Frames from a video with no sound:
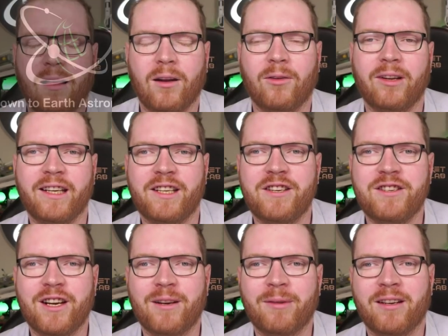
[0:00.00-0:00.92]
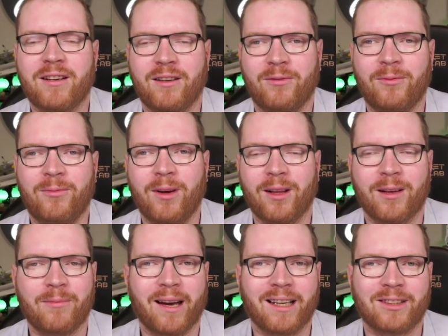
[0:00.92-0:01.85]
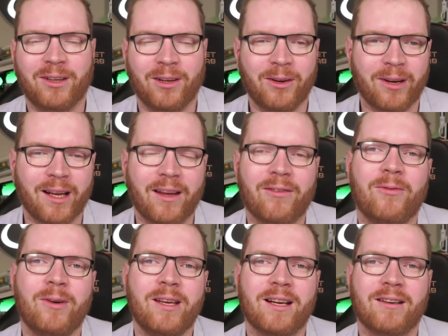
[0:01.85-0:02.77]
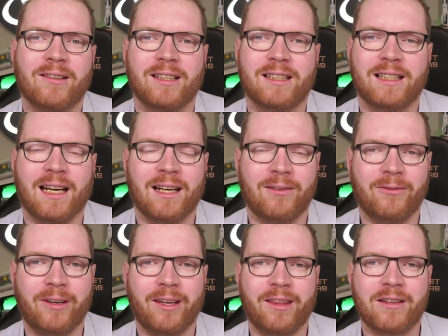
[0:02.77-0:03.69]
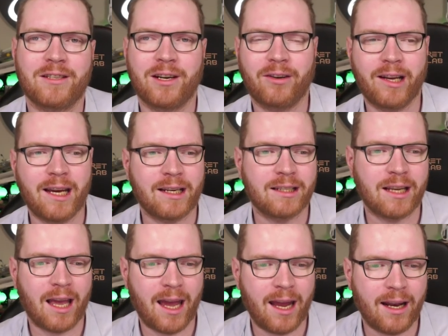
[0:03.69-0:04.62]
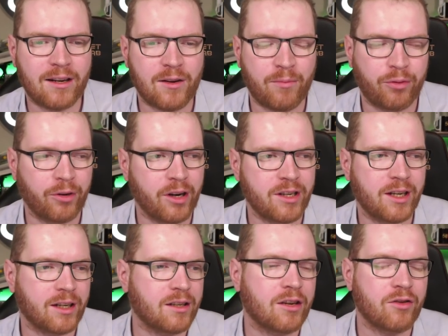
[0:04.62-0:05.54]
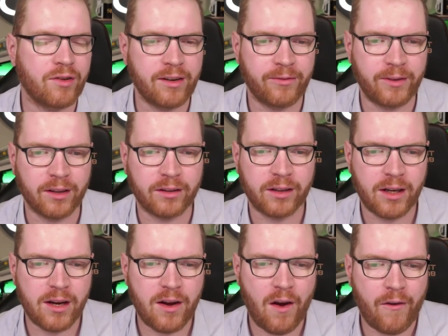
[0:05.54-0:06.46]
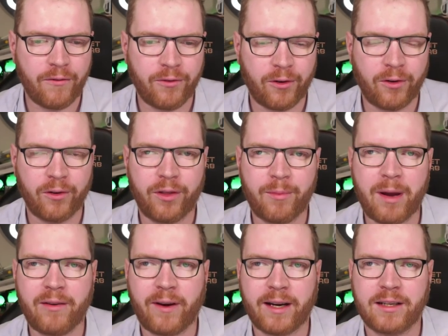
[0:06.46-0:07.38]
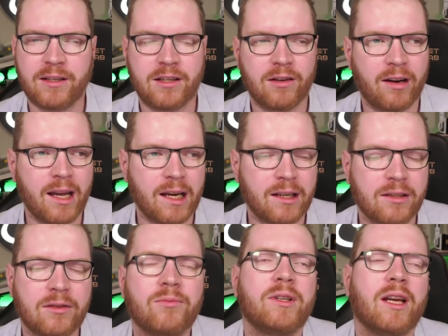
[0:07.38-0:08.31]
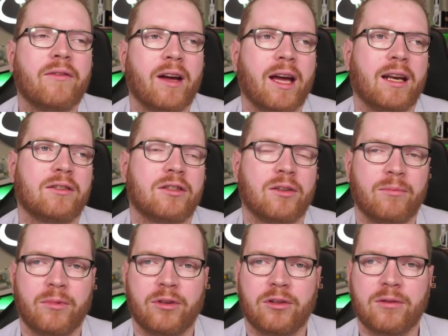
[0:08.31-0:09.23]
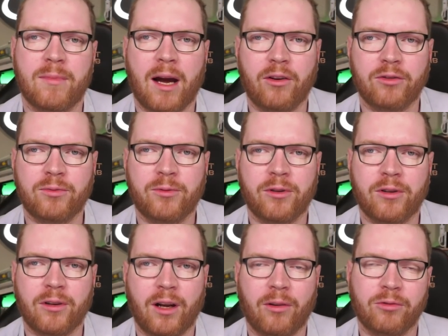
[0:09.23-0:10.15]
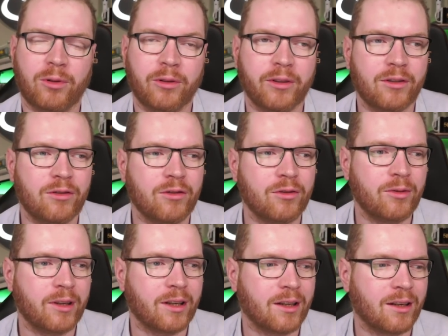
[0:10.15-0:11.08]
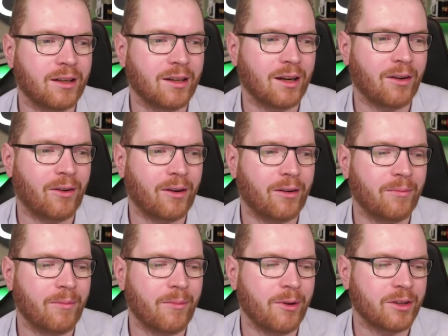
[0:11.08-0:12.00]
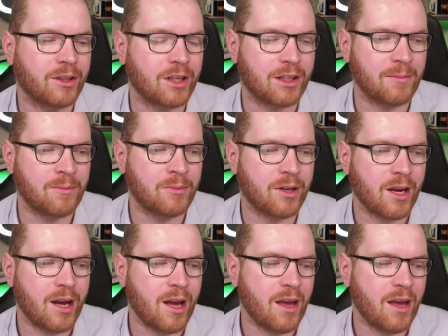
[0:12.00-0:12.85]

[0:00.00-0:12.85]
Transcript: Hello, ladies and gentlemen, welcome back to Hello Dave. We are going to start with Terra-Ex and Project Greenfield. For the main faction Terra-Ex, we have had some housework or householding to do in our systems.